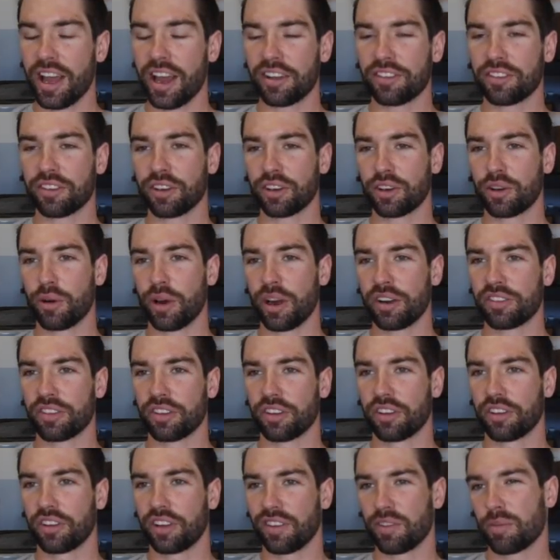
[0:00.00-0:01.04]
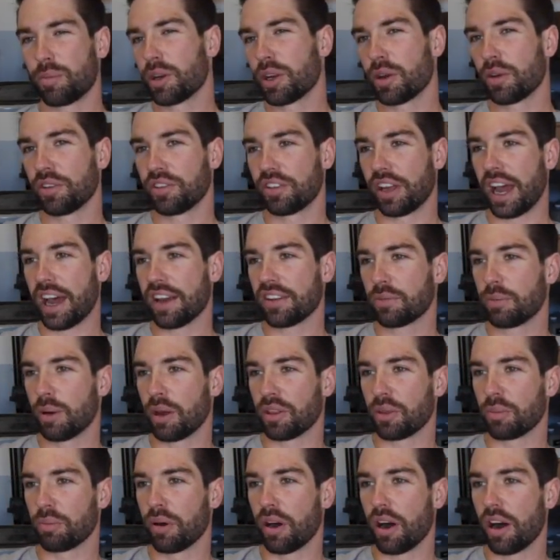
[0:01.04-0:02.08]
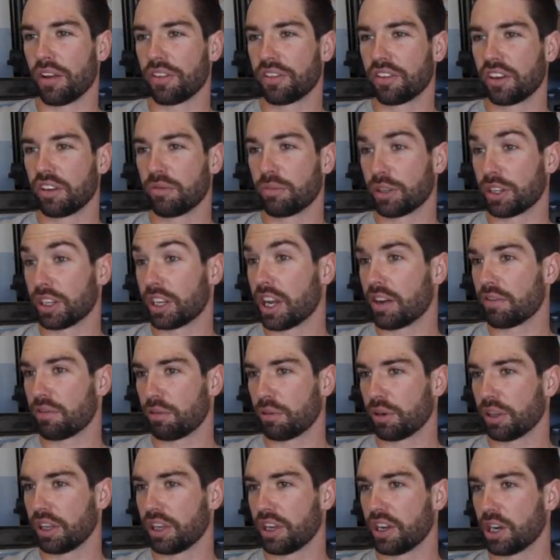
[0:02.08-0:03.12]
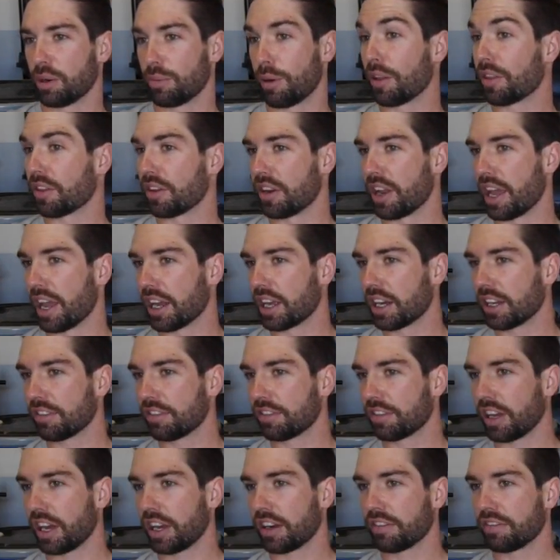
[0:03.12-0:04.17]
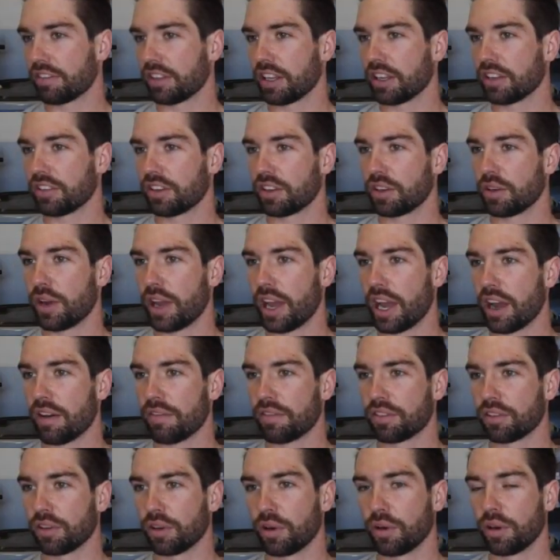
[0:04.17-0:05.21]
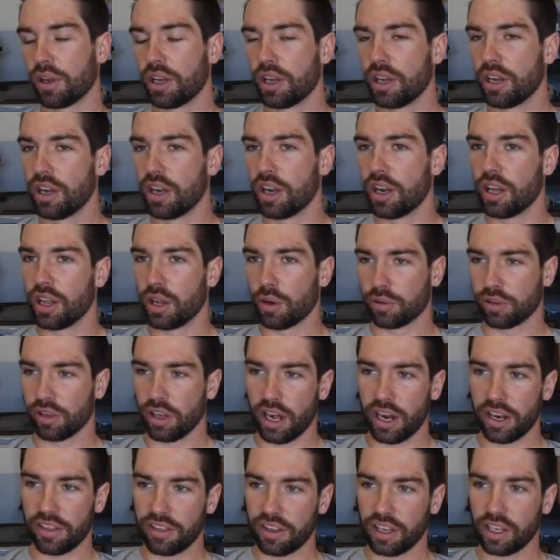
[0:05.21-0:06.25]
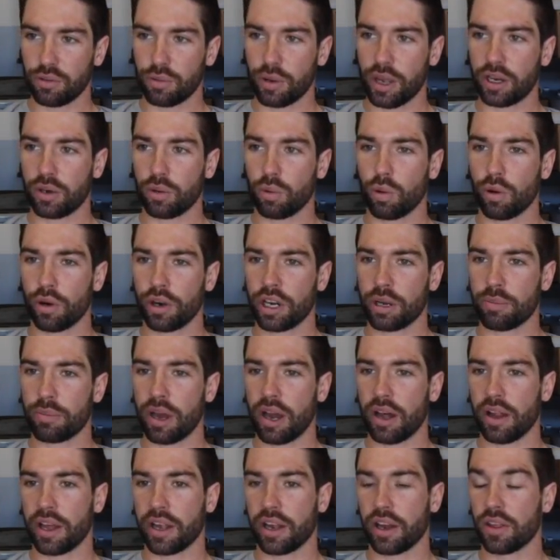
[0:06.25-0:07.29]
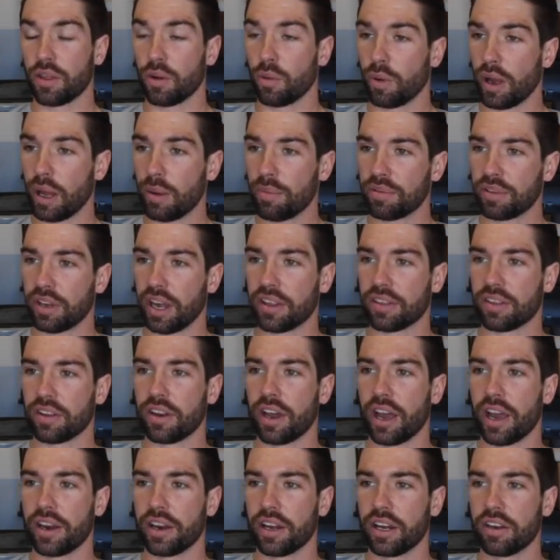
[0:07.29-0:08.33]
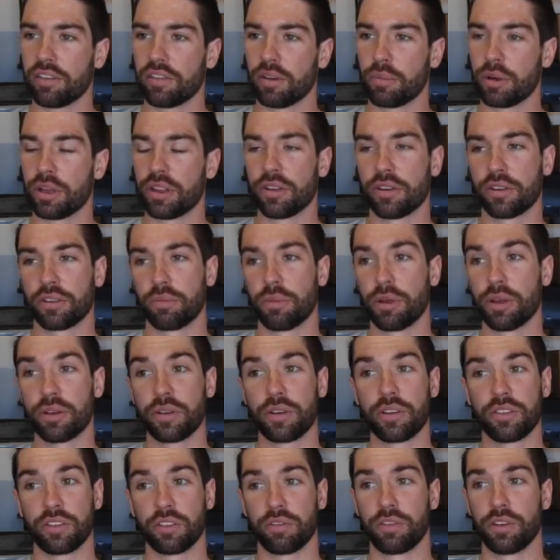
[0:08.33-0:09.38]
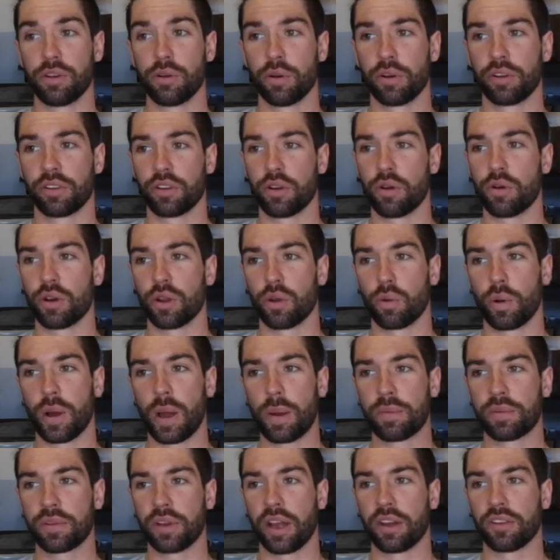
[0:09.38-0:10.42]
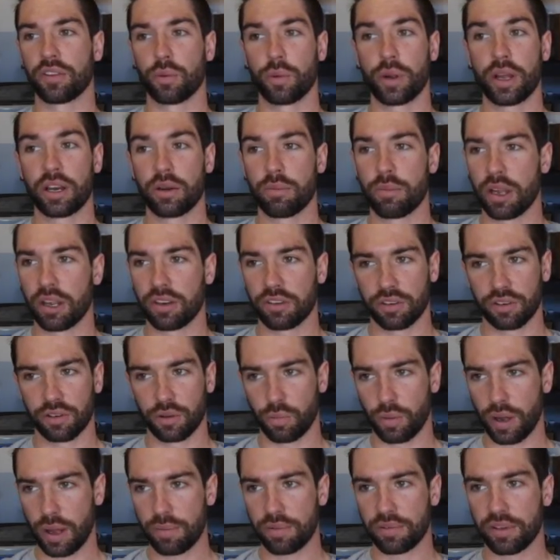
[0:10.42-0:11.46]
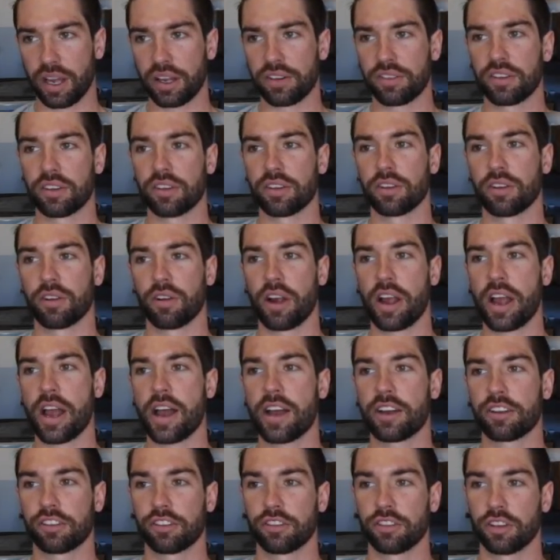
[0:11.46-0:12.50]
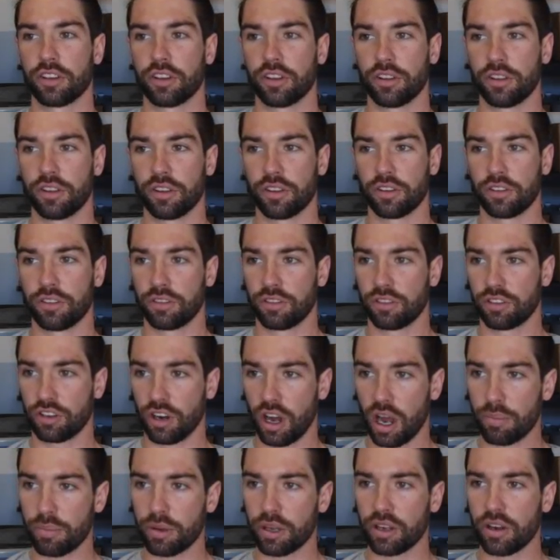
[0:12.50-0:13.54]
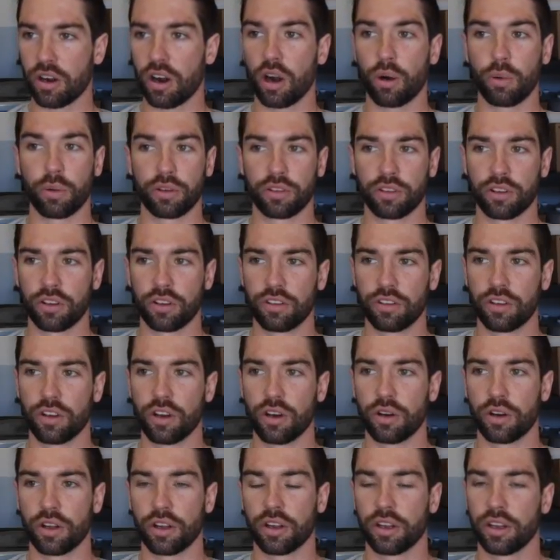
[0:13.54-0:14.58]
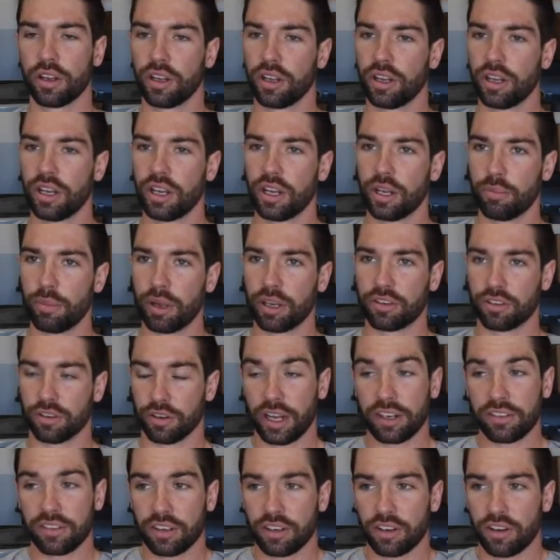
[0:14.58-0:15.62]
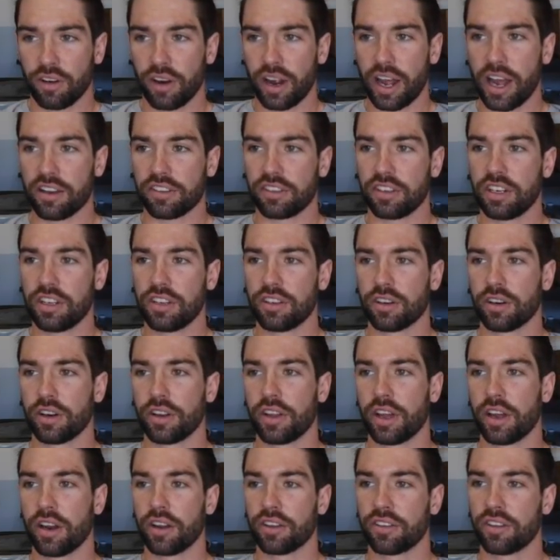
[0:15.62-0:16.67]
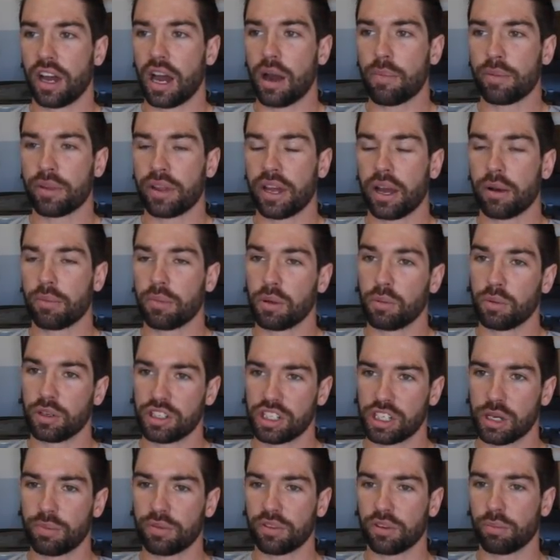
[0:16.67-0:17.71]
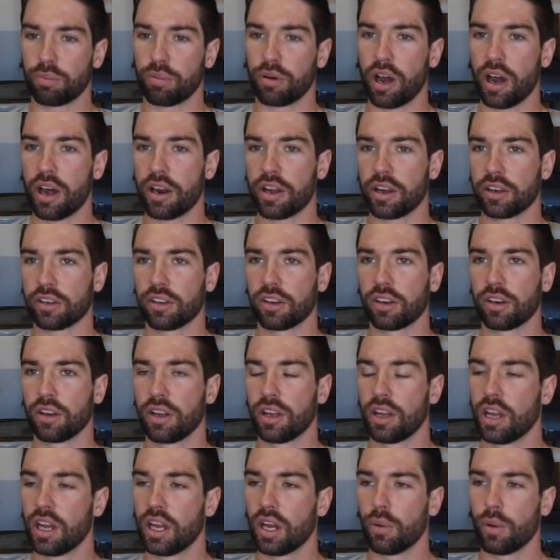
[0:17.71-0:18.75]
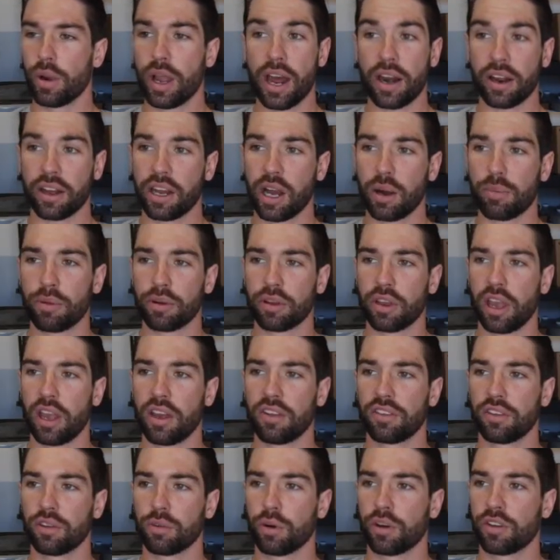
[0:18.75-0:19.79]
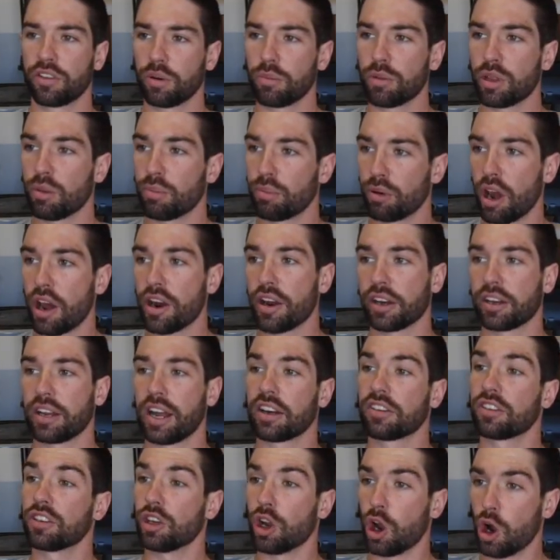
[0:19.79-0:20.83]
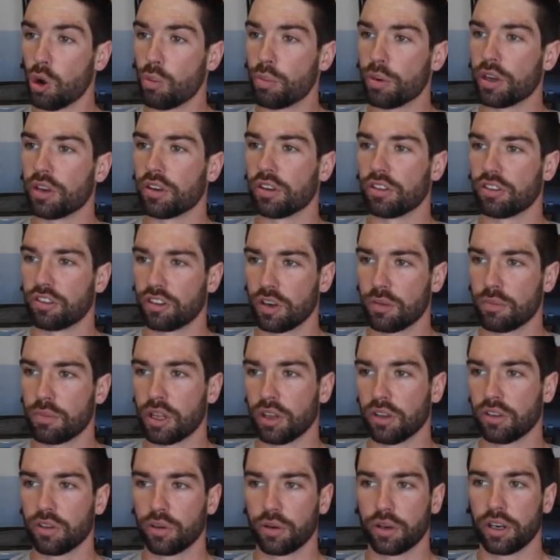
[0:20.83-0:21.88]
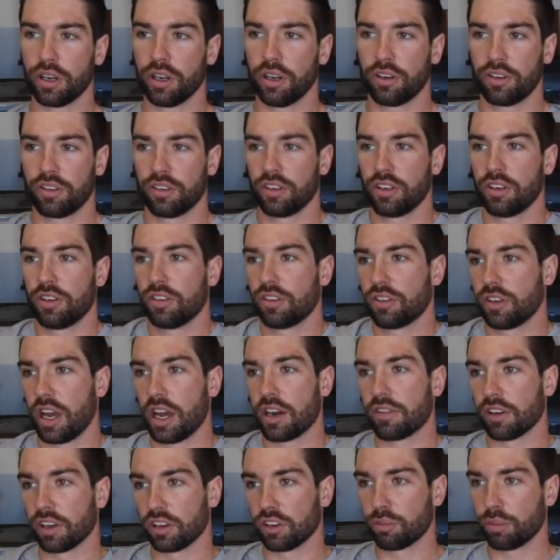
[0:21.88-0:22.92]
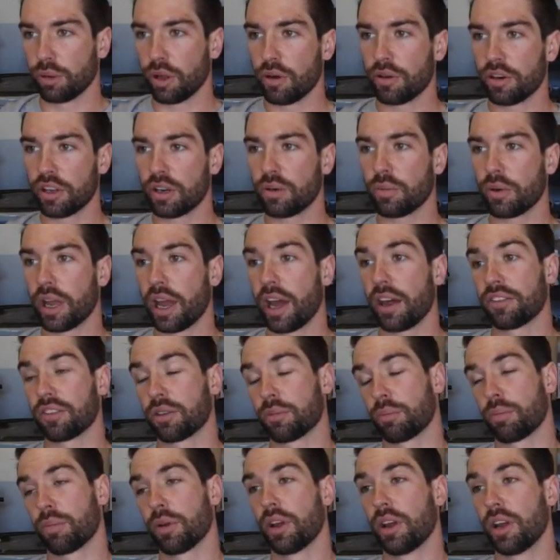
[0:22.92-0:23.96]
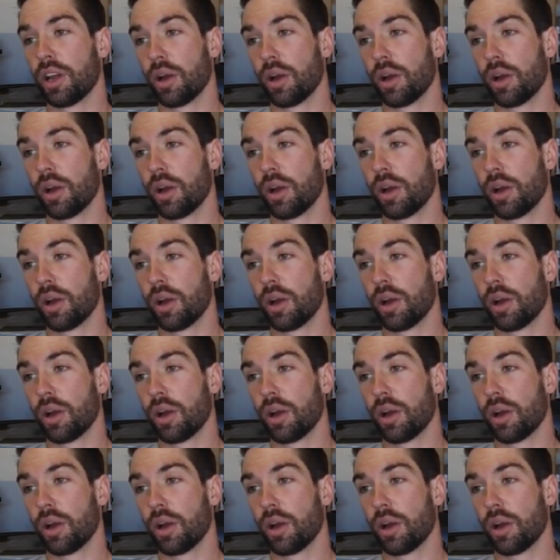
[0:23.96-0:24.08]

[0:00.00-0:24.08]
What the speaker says: Yeah, that's a good question, because everybody always asks about the positive, but they never really hear about the negative side of things that you have. So there's a lot of things we had to worry about, like on the website the night of. I mean, there's millions of viewers going to the website, so we had to make sure the website didn't crash and the shopping cart was to go to make sure that didn't crash either. And then on top of that, I mean, we shipped some product and we had a couple cases where some of the product actually opened in shipment. So it actually just kind of exploded and we had some